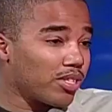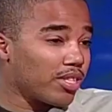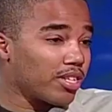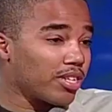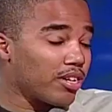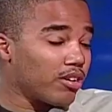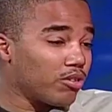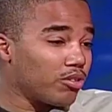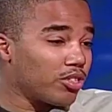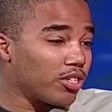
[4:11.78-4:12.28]
the
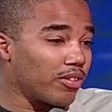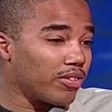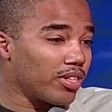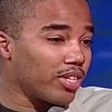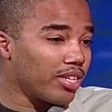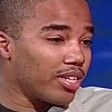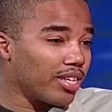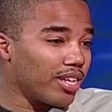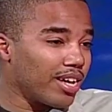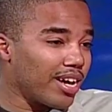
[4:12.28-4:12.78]
coach of
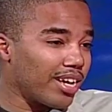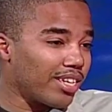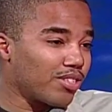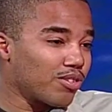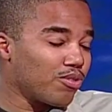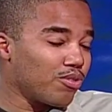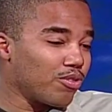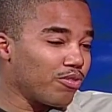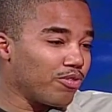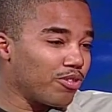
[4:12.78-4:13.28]
the high
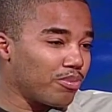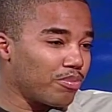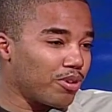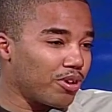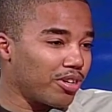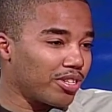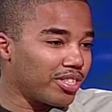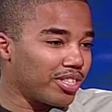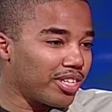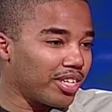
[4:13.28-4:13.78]
school
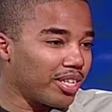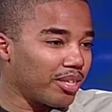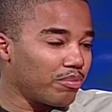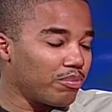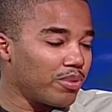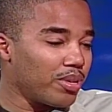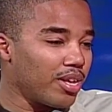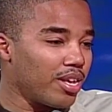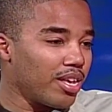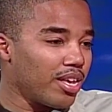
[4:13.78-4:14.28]
football
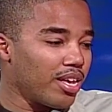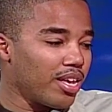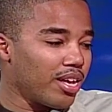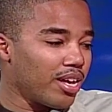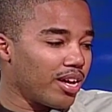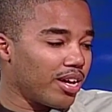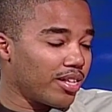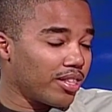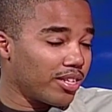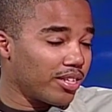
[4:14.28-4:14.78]
team.
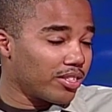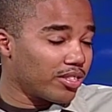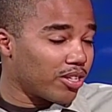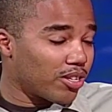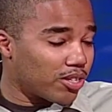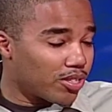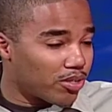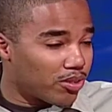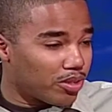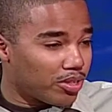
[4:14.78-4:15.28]
There's
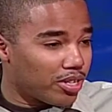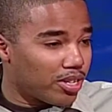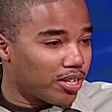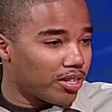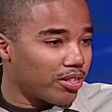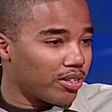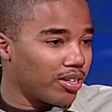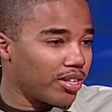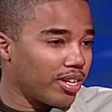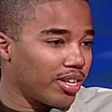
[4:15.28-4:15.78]
also
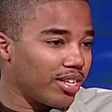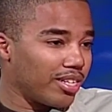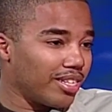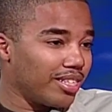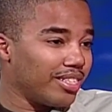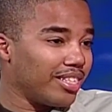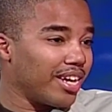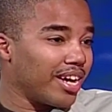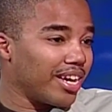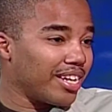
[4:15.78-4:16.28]
another,
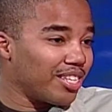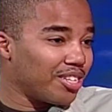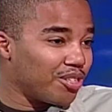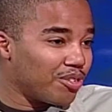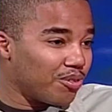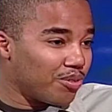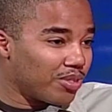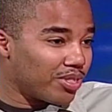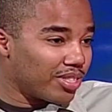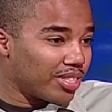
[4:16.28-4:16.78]
LaDonna,
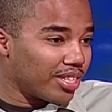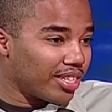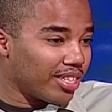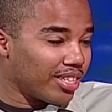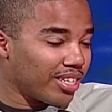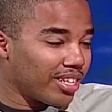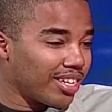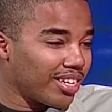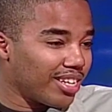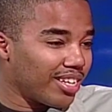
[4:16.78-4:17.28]
who's
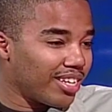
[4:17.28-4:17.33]
the